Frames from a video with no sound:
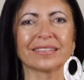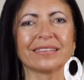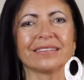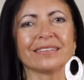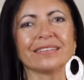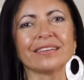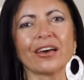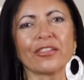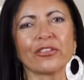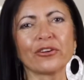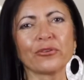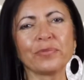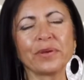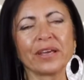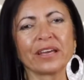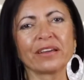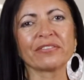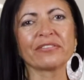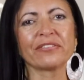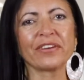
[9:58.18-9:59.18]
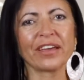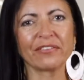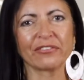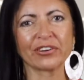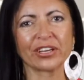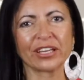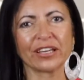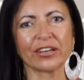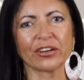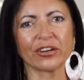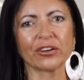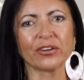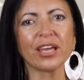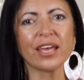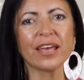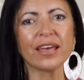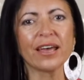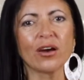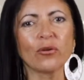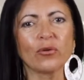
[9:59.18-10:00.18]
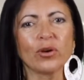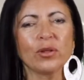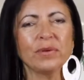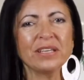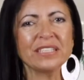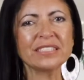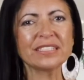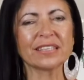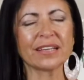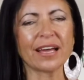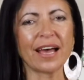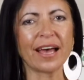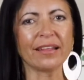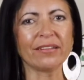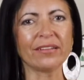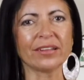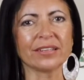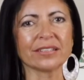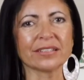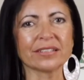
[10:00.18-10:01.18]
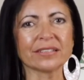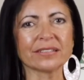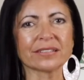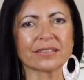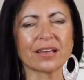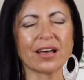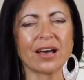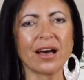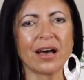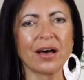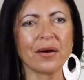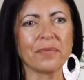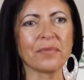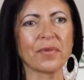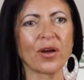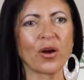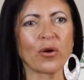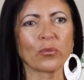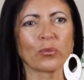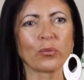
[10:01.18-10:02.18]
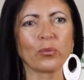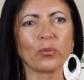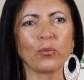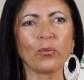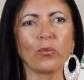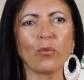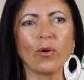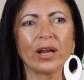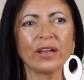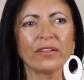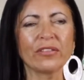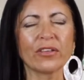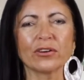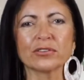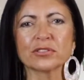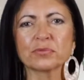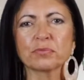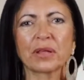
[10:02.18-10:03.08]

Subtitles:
another big favorite here. Wilmington Island is one of those